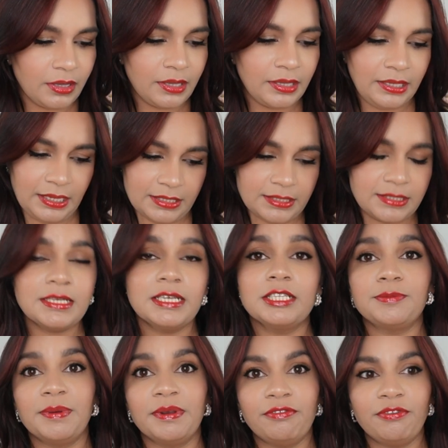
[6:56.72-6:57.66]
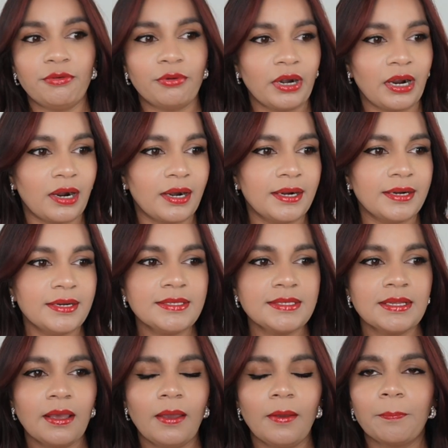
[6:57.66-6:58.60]
Yes, it's been 4
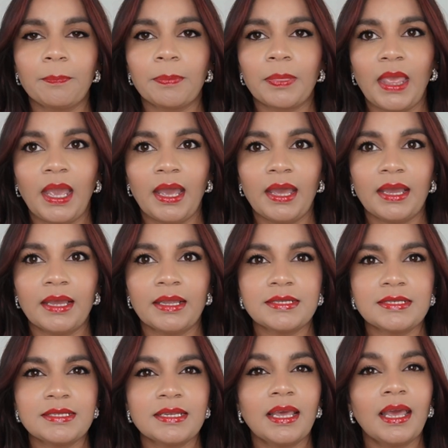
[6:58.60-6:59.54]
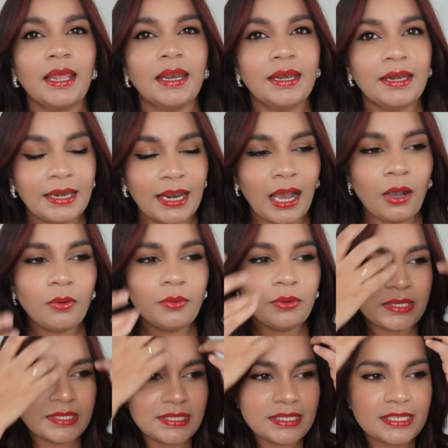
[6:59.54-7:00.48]
hours and now
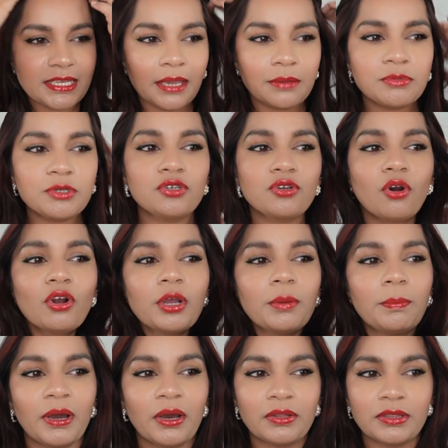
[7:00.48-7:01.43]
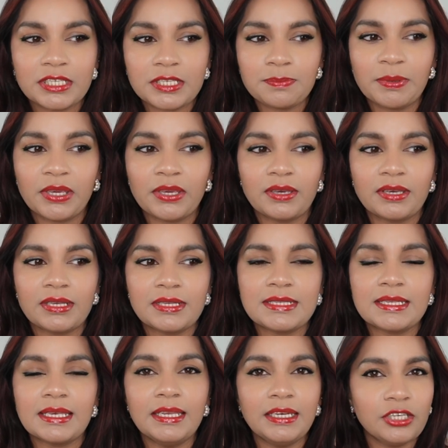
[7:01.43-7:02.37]
is the time to talk about this
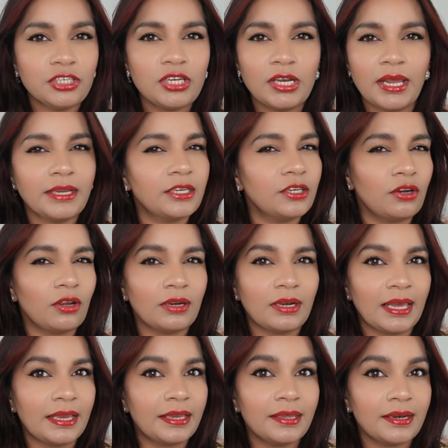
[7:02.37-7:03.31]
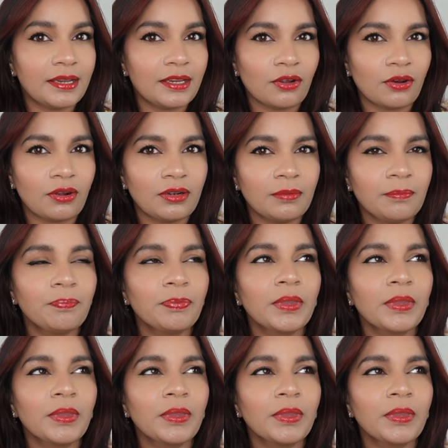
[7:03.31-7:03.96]
because initially I did not like it at all.